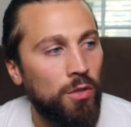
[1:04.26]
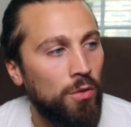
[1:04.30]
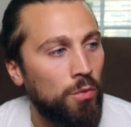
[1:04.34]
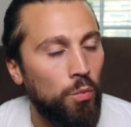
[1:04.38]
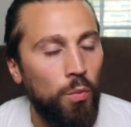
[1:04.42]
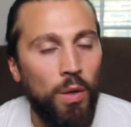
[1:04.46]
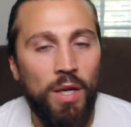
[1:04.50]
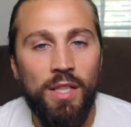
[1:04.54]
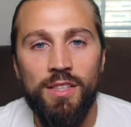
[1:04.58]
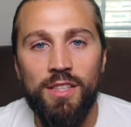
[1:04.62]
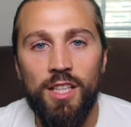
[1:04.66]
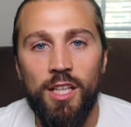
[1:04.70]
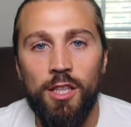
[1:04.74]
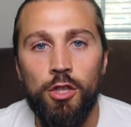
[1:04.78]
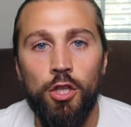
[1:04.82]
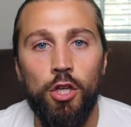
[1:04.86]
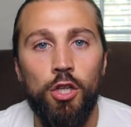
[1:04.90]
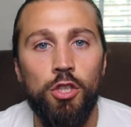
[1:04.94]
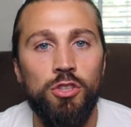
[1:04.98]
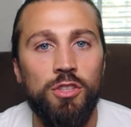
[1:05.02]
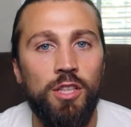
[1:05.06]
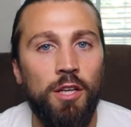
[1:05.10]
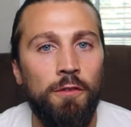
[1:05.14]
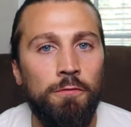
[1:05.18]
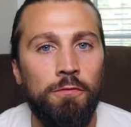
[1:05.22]
Wednesday,
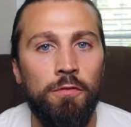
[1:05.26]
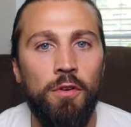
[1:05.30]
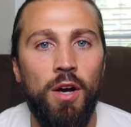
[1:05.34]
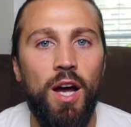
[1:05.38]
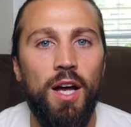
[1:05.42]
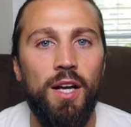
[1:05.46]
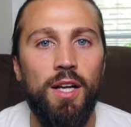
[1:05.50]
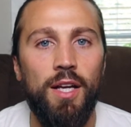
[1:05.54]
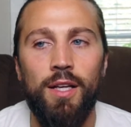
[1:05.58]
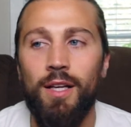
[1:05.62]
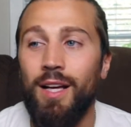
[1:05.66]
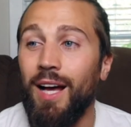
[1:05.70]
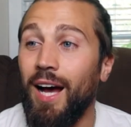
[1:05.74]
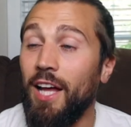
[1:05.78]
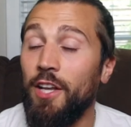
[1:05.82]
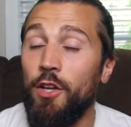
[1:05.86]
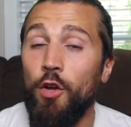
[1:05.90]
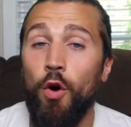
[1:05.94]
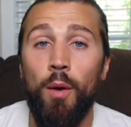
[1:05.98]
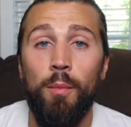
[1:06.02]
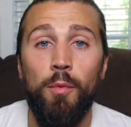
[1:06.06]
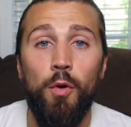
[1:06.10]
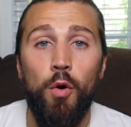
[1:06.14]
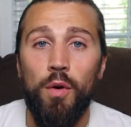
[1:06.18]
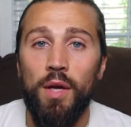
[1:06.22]
Thursday, Friday. I know
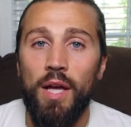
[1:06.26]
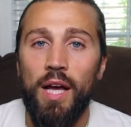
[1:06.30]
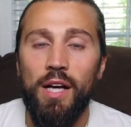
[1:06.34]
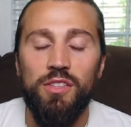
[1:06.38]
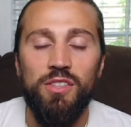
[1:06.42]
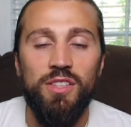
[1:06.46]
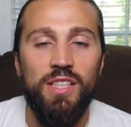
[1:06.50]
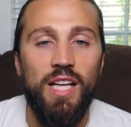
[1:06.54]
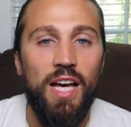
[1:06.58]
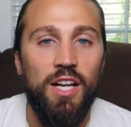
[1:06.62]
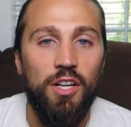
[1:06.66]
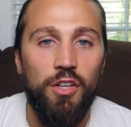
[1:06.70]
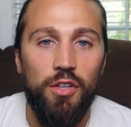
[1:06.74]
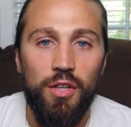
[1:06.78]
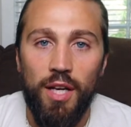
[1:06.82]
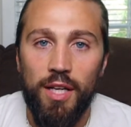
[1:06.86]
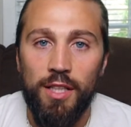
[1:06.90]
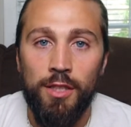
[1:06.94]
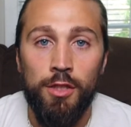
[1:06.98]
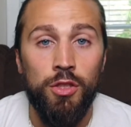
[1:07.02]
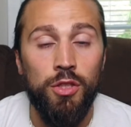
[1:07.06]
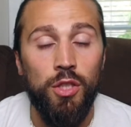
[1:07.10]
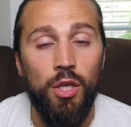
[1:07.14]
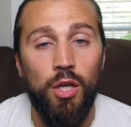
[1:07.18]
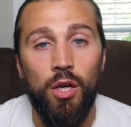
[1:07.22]
I'm going out Saturday,
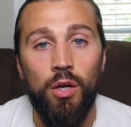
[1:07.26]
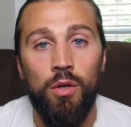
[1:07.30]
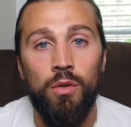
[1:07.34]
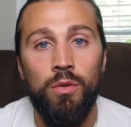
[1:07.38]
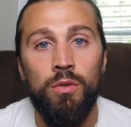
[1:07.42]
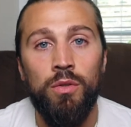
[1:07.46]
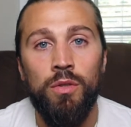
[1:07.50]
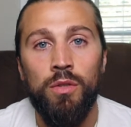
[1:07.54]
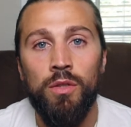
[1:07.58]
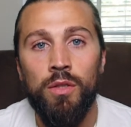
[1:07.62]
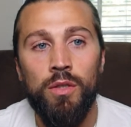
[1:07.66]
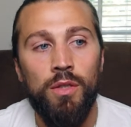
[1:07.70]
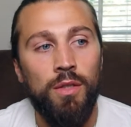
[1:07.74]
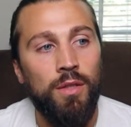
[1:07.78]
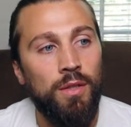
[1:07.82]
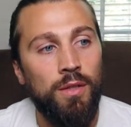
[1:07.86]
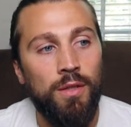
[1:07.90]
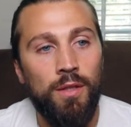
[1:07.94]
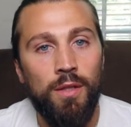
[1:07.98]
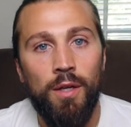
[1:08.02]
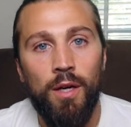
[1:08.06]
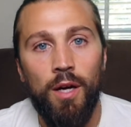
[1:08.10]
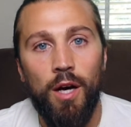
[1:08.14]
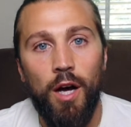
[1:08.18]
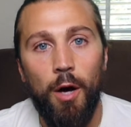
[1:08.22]
so
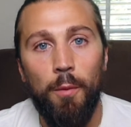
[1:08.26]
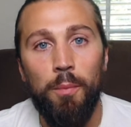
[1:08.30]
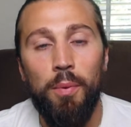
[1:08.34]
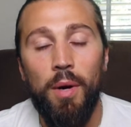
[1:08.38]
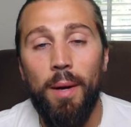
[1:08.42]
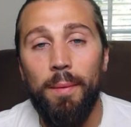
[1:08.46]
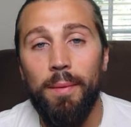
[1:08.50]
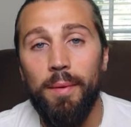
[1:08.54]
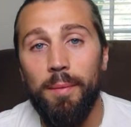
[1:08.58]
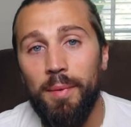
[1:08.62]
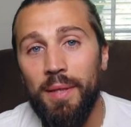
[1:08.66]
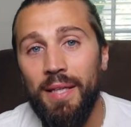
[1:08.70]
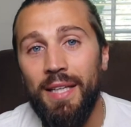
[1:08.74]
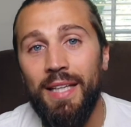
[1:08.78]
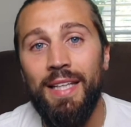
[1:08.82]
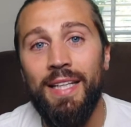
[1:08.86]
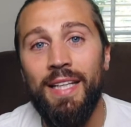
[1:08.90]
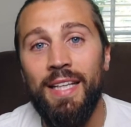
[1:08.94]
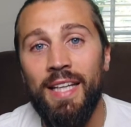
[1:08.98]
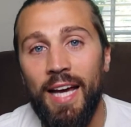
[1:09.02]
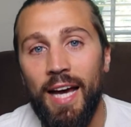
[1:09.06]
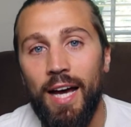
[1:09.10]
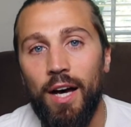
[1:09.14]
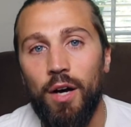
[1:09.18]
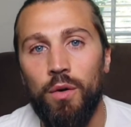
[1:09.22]
I'll probably be
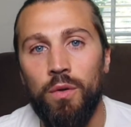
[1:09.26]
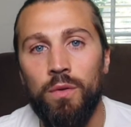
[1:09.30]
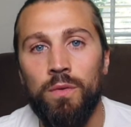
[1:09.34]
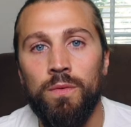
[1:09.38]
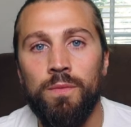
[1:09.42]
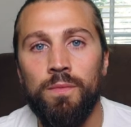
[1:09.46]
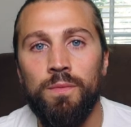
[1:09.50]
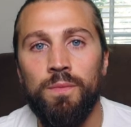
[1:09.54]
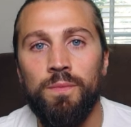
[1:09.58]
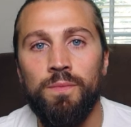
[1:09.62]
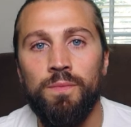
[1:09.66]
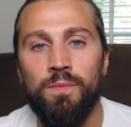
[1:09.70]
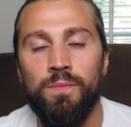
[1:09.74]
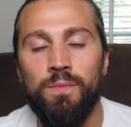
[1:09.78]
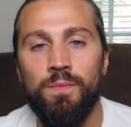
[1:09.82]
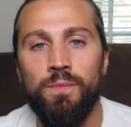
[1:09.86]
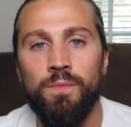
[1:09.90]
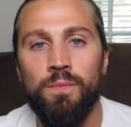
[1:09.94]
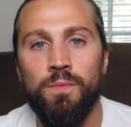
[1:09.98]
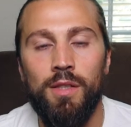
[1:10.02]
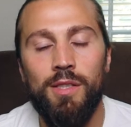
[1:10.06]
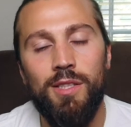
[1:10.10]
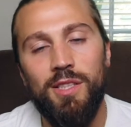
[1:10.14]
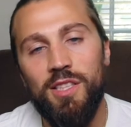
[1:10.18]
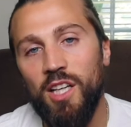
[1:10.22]
eating out.
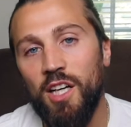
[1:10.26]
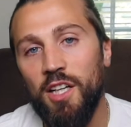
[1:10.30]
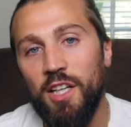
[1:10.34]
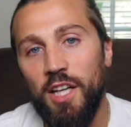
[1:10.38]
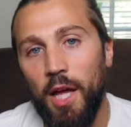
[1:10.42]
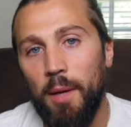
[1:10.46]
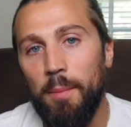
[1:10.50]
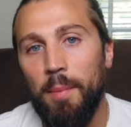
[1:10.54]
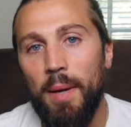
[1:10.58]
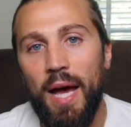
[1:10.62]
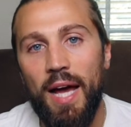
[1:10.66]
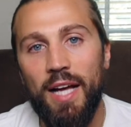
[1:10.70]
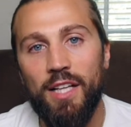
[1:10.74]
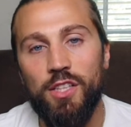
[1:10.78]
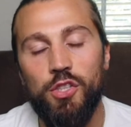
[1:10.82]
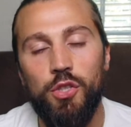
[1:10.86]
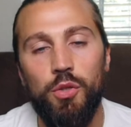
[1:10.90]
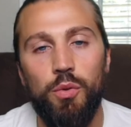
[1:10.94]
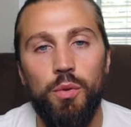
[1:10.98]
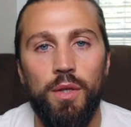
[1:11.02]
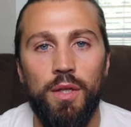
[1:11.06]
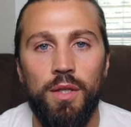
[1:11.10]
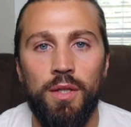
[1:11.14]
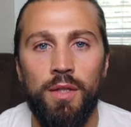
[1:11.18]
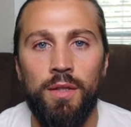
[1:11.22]
Sunday, back
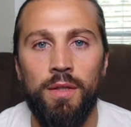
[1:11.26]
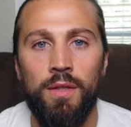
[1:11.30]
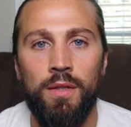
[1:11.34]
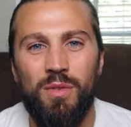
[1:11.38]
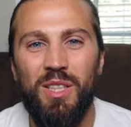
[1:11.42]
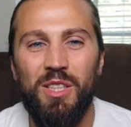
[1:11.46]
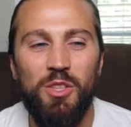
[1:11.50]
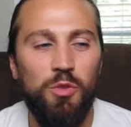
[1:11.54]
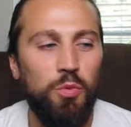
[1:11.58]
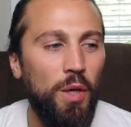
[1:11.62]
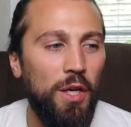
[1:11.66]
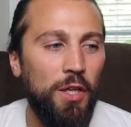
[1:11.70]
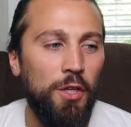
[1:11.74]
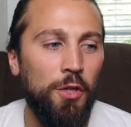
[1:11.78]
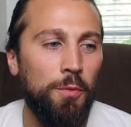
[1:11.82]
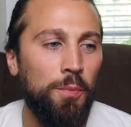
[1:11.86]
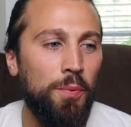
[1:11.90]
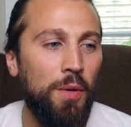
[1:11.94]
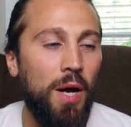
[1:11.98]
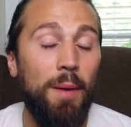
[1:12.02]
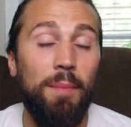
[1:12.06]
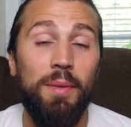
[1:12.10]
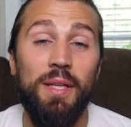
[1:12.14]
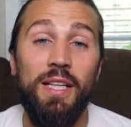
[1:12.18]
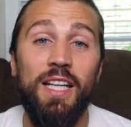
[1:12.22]
to it. This way you're
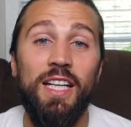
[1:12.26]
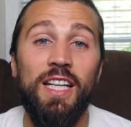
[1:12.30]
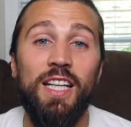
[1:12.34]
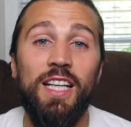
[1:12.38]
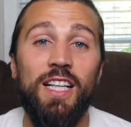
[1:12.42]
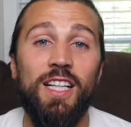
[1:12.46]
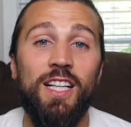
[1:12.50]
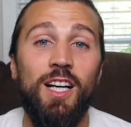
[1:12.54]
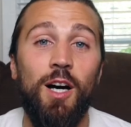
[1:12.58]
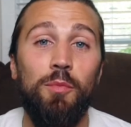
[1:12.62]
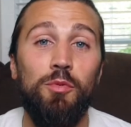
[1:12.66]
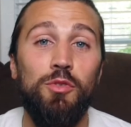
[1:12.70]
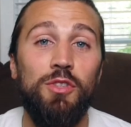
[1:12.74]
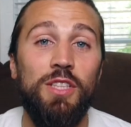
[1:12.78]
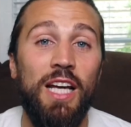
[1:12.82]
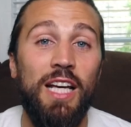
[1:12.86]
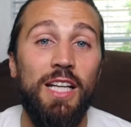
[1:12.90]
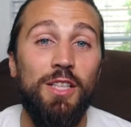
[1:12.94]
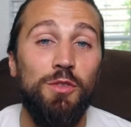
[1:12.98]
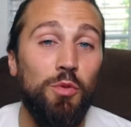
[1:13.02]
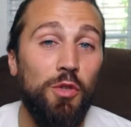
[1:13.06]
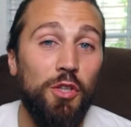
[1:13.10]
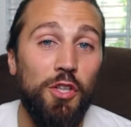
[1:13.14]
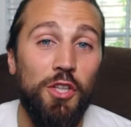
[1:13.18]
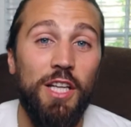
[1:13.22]
probably getting a couple
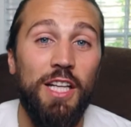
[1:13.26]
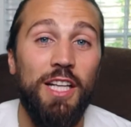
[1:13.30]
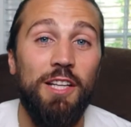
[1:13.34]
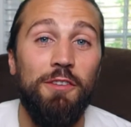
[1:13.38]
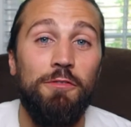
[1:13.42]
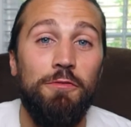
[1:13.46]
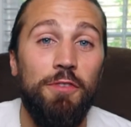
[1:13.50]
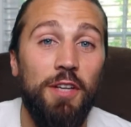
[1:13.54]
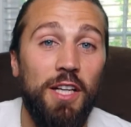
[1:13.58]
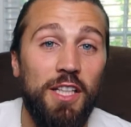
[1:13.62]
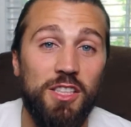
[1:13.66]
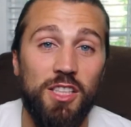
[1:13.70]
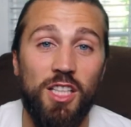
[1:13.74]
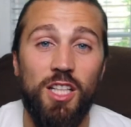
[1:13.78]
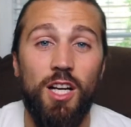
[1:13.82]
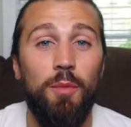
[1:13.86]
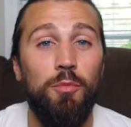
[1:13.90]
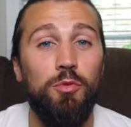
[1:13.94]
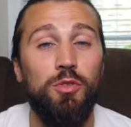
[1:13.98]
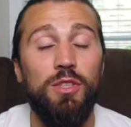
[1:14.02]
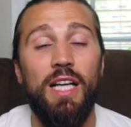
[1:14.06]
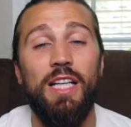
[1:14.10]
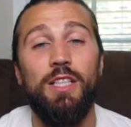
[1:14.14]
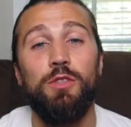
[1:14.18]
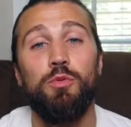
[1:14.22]
days where you're getting fish, a couple
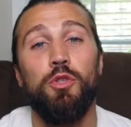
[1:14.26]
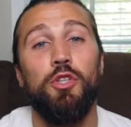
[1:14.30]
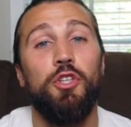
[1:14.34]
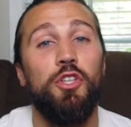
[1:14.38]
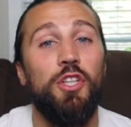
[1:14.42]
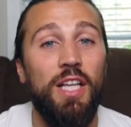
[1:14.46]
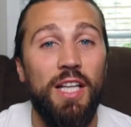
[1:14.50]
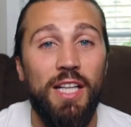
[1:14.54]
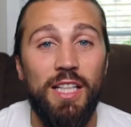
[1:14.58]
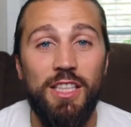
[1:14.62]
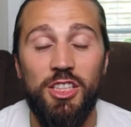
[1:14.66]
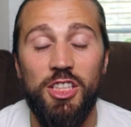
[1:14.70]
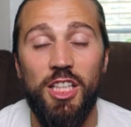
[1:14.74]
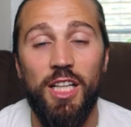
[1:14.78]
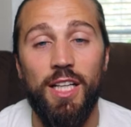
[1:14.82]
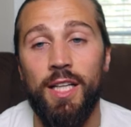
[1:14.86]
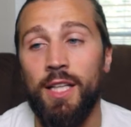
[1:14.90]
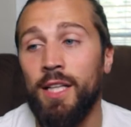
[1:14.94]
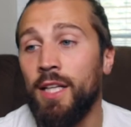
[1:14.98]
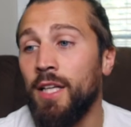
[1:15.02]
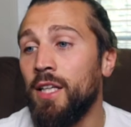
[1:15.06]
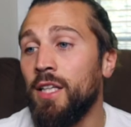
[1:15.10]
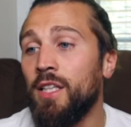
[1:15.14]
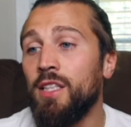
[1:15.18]
days where you're getting chicken.